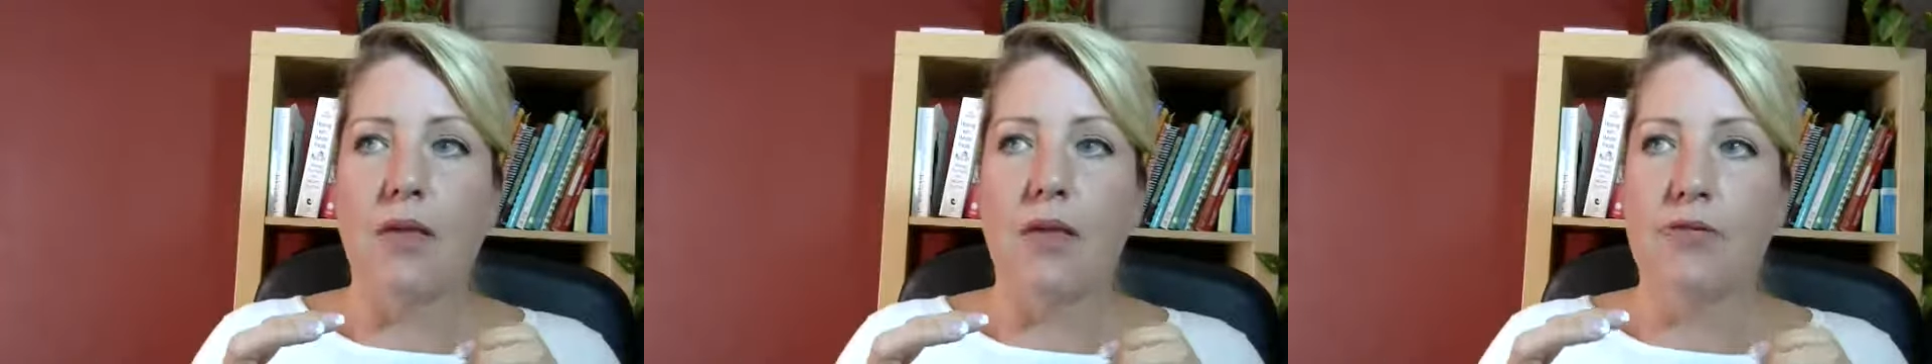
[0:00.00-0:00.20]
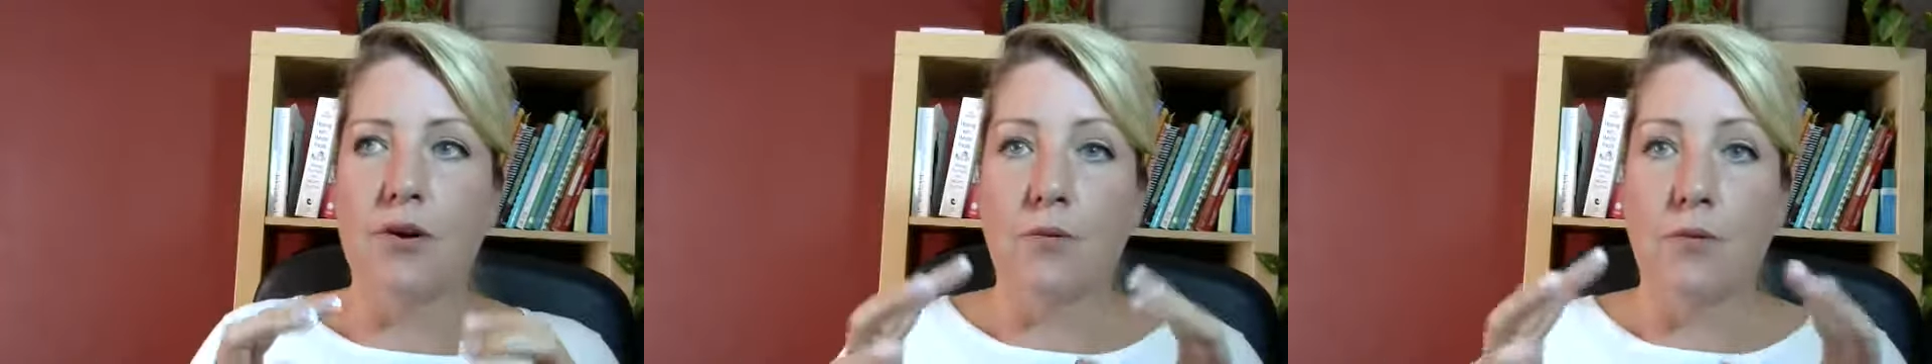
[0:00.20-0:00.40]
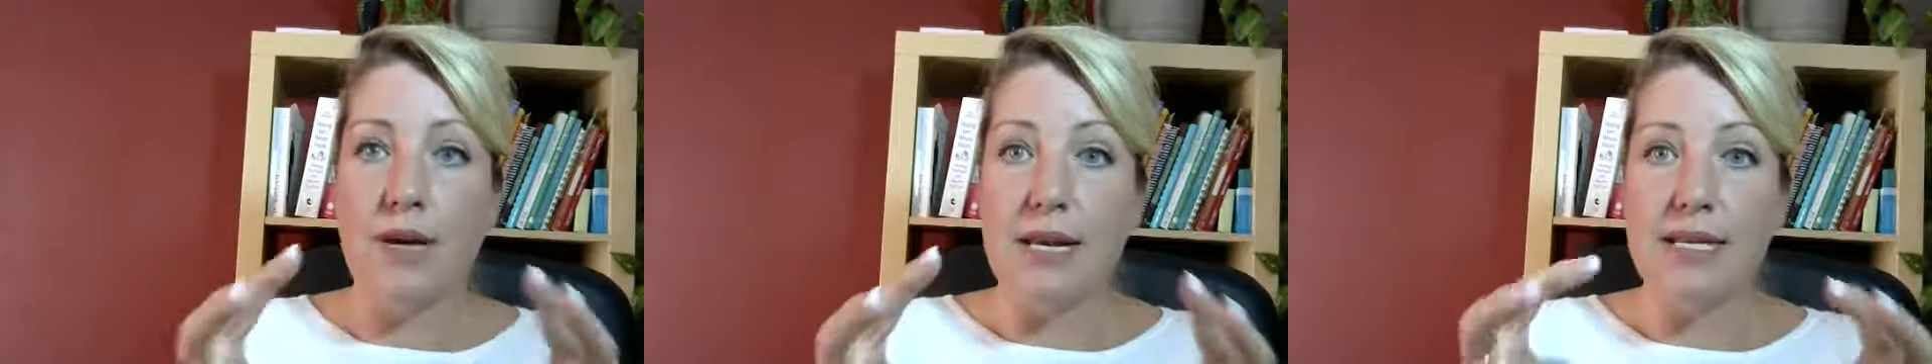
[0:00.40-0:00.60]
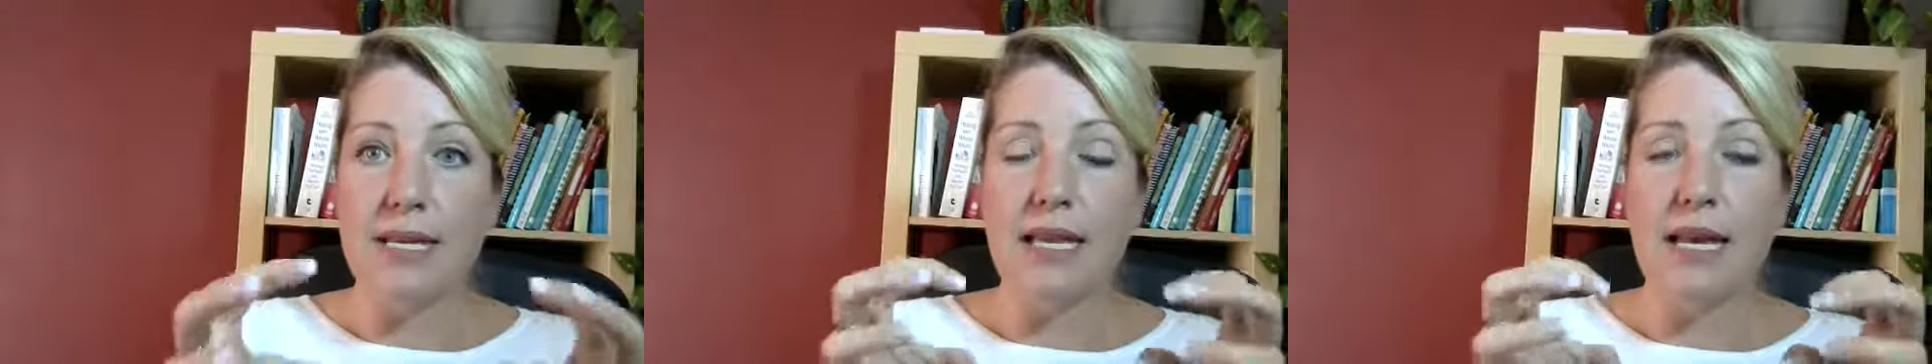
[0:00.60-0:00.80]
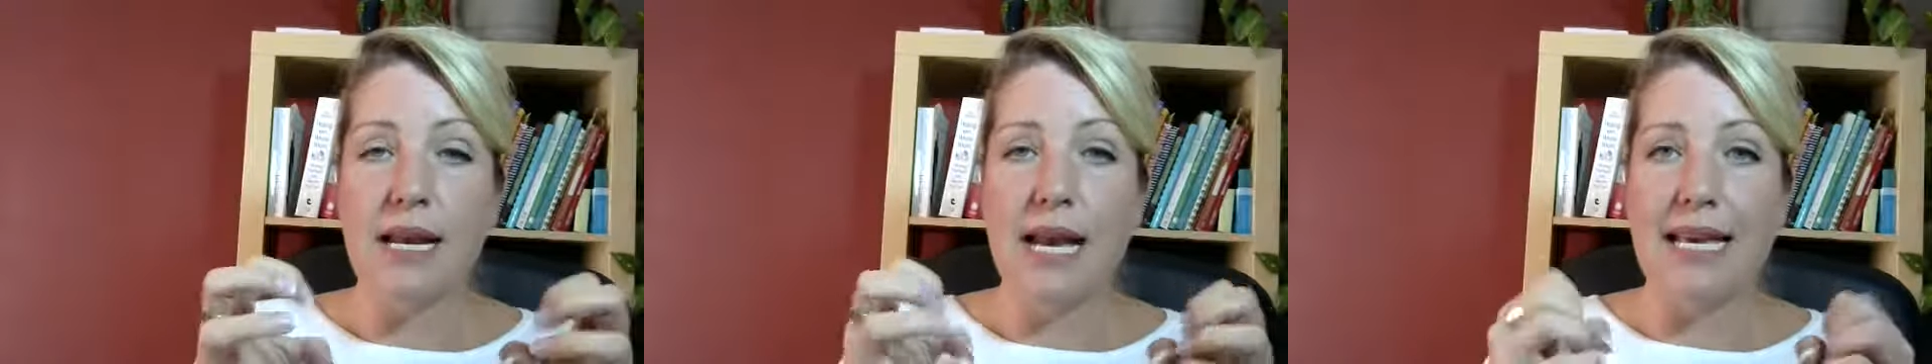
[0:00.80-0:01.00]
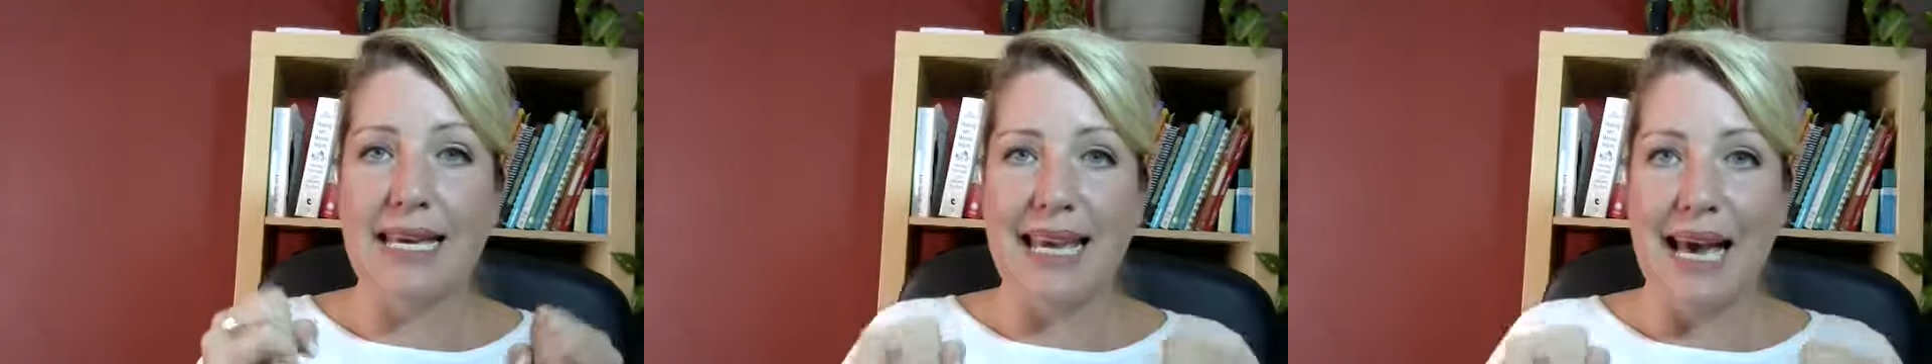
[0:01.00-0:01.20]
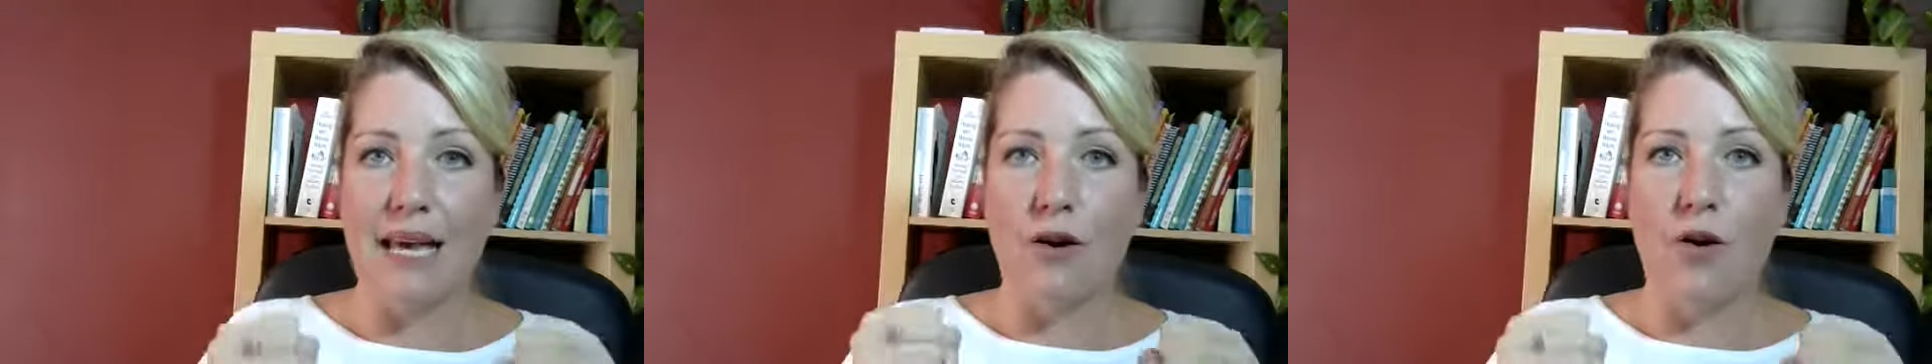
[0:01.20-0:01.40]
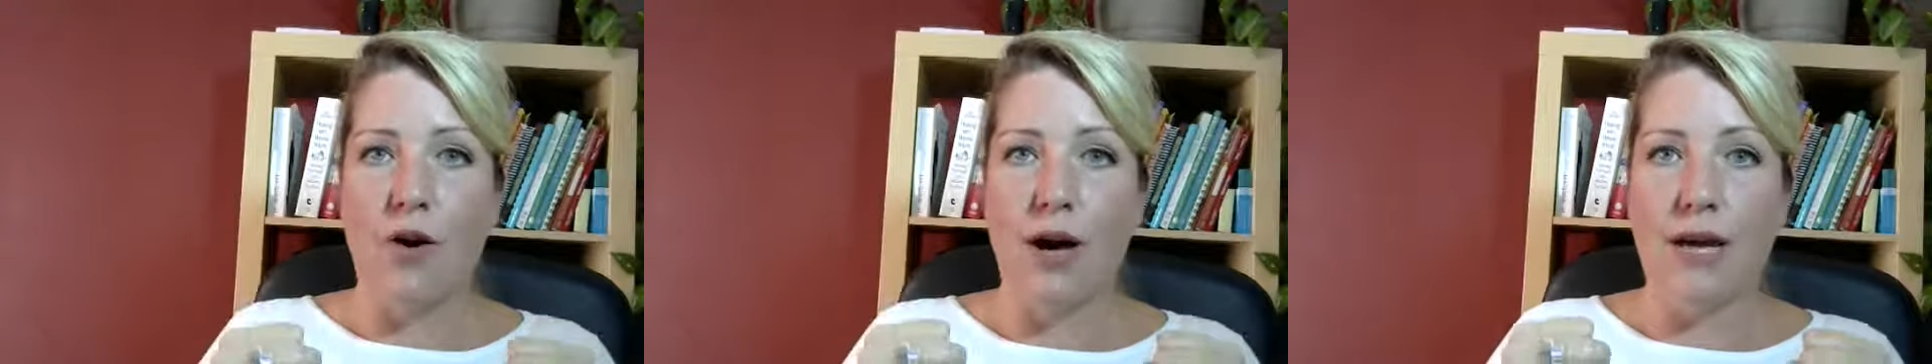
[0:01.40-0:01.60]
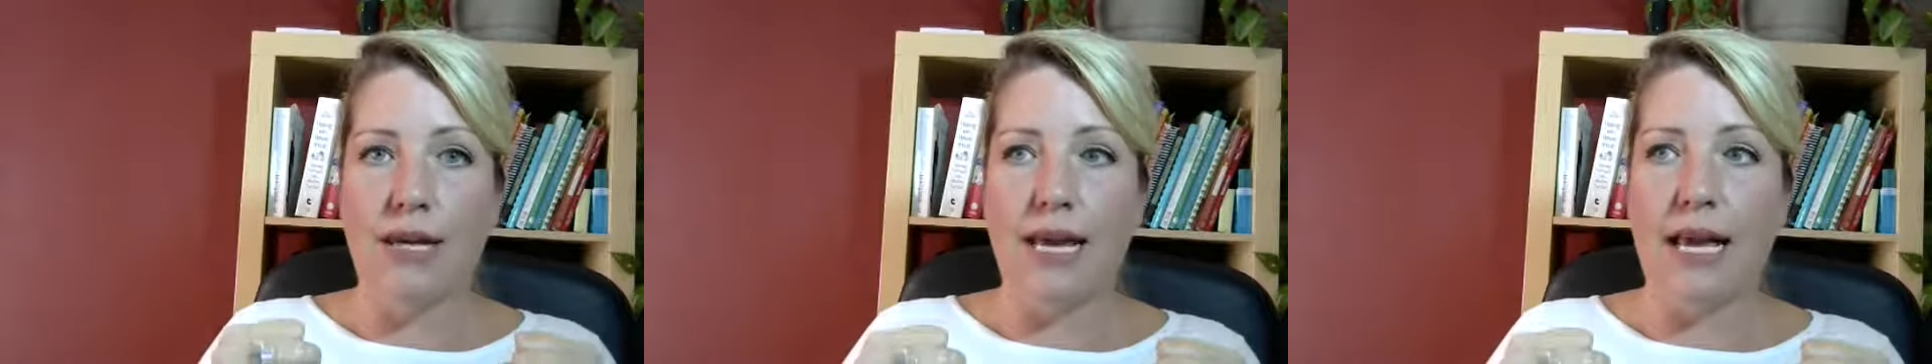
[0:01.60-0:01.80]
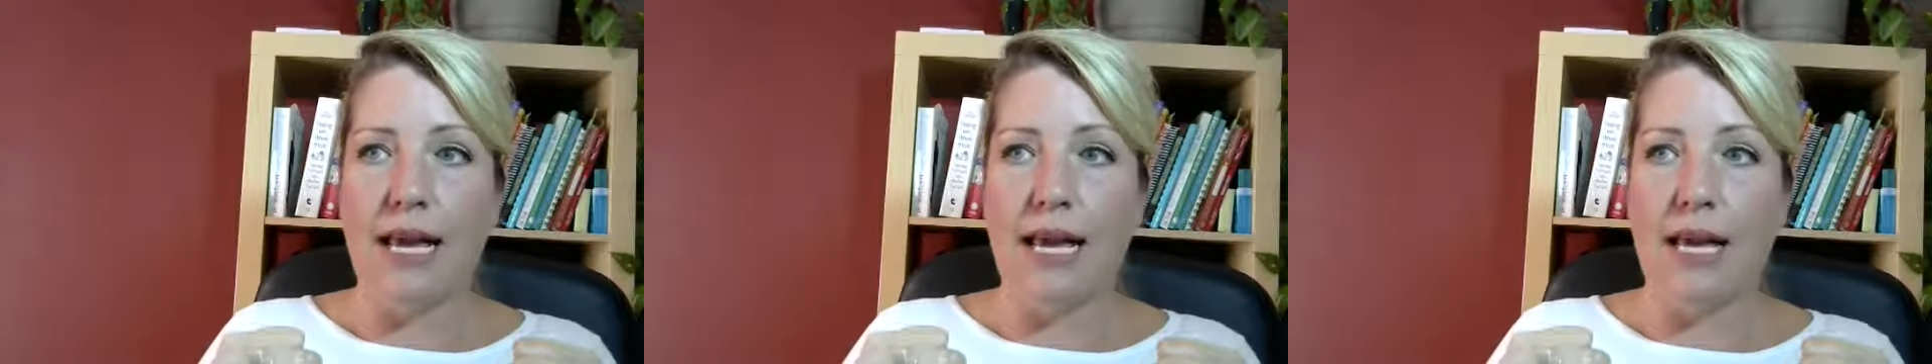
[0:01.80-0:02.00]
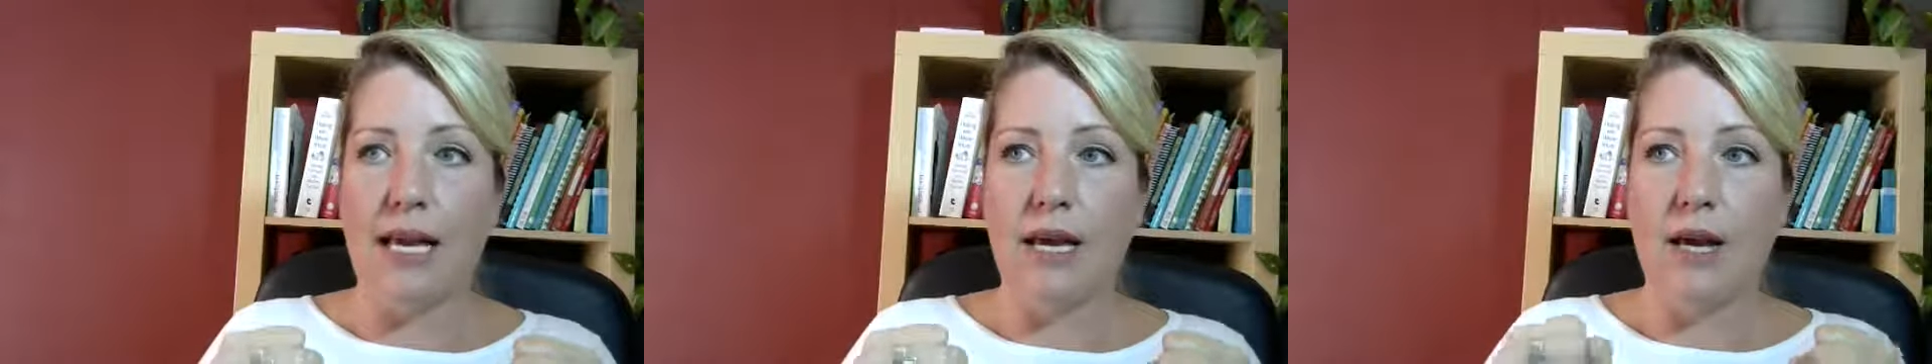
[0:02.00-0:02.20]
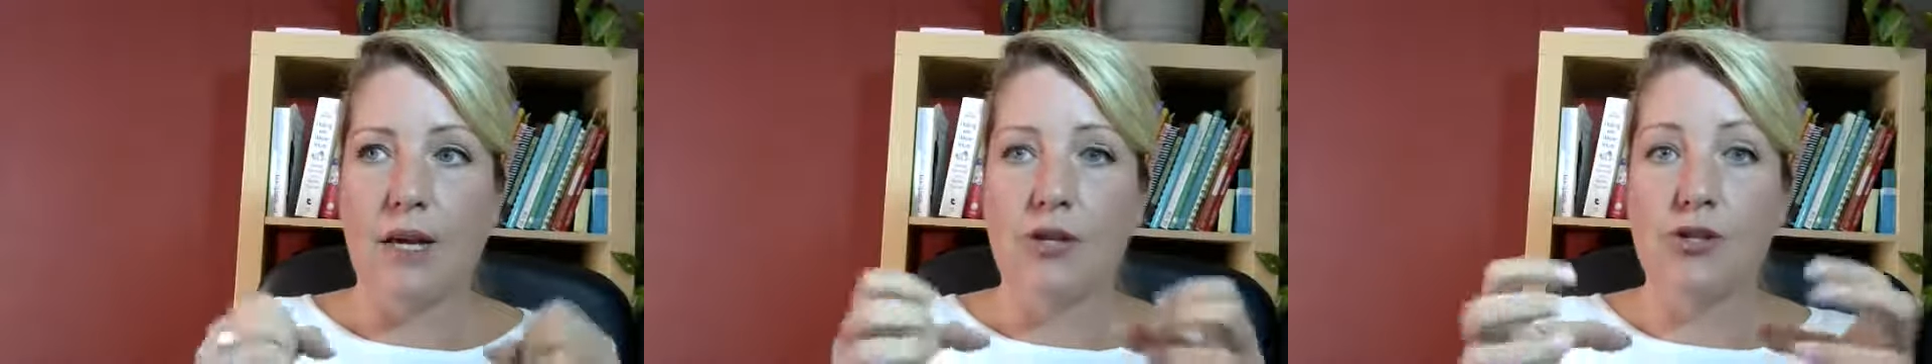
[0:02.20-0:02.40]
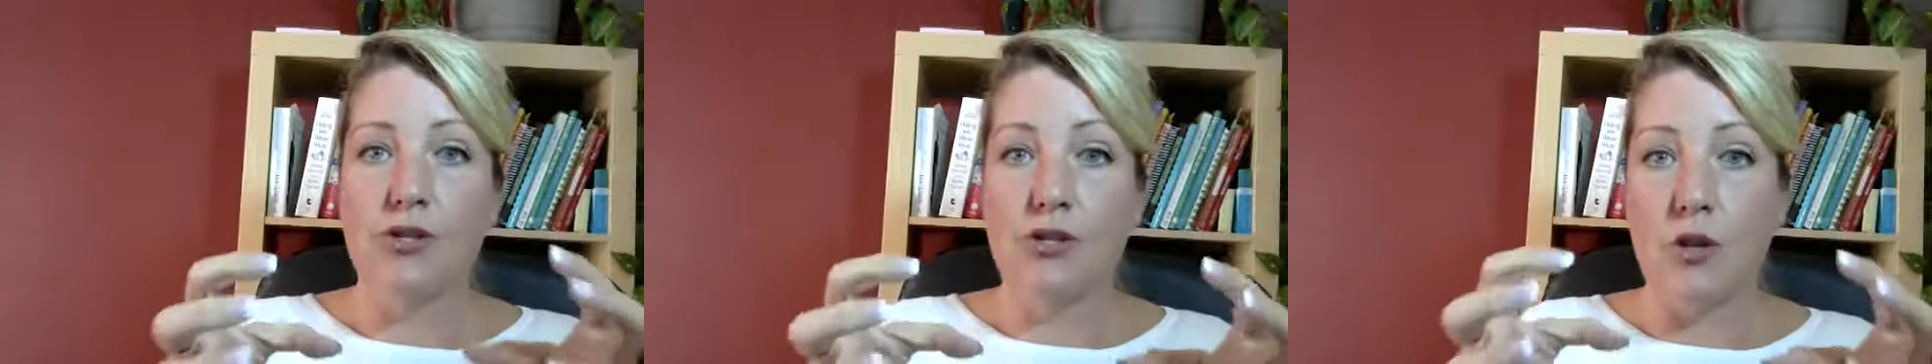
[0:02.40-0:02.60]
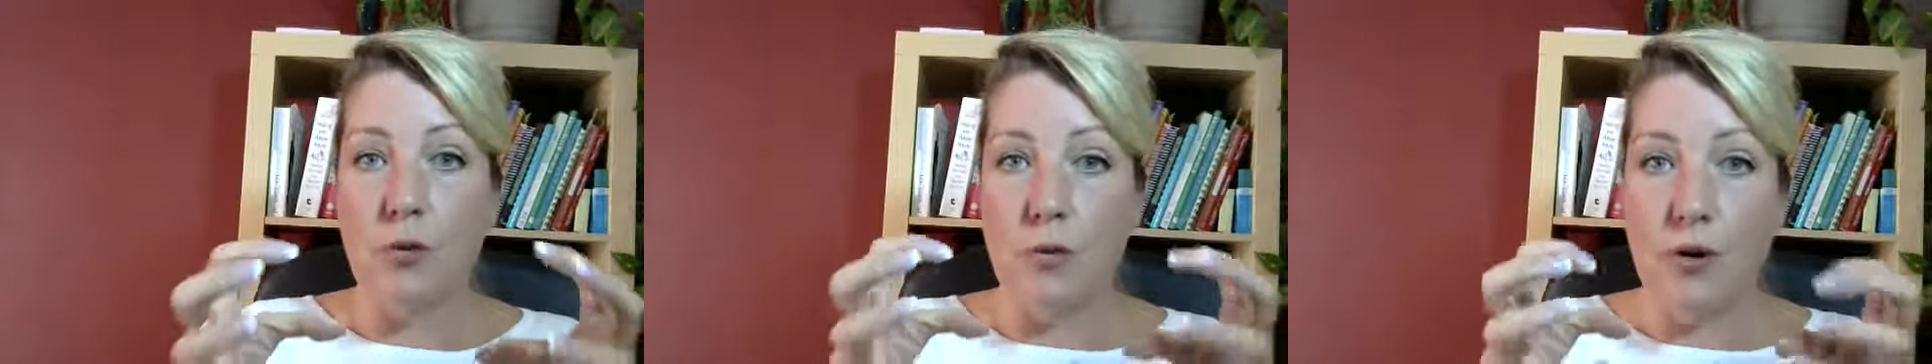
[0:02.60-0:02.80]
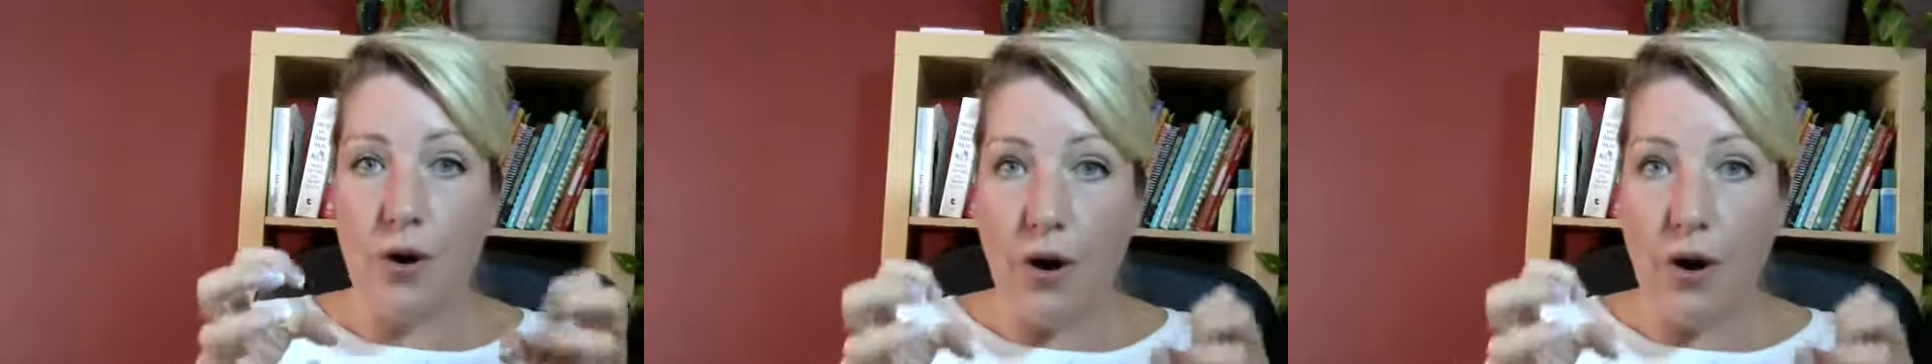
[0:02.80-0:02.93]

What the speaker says: The reason that I get on a Zoom